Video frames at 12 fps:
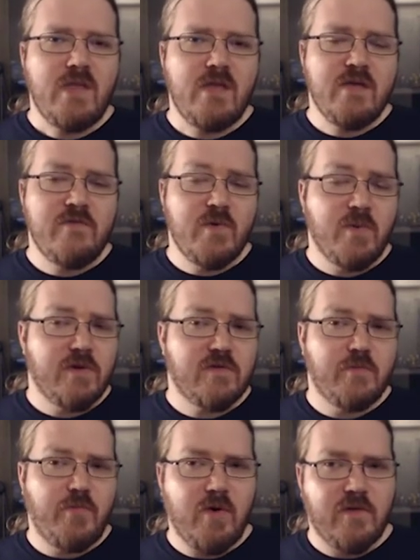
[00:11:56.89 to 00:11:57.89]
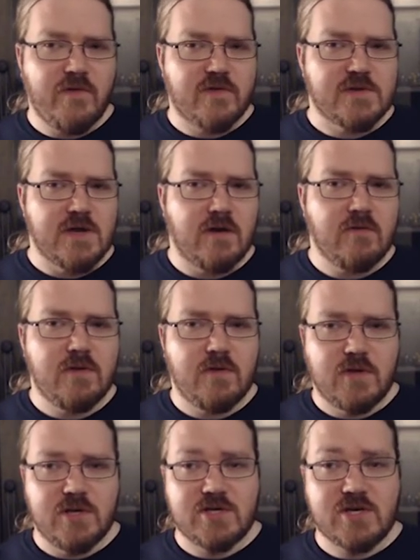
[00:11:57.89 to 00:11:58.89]
If you want to support this channel, you
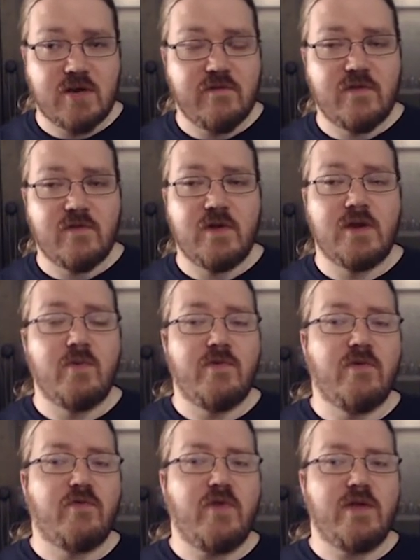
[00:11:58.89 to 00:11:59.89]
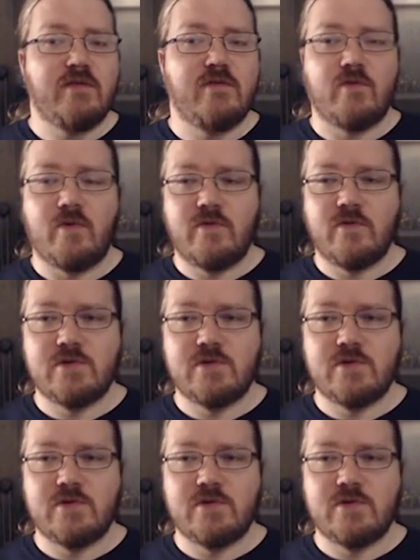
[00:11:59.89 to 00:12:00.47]
can share this video with your friends or on social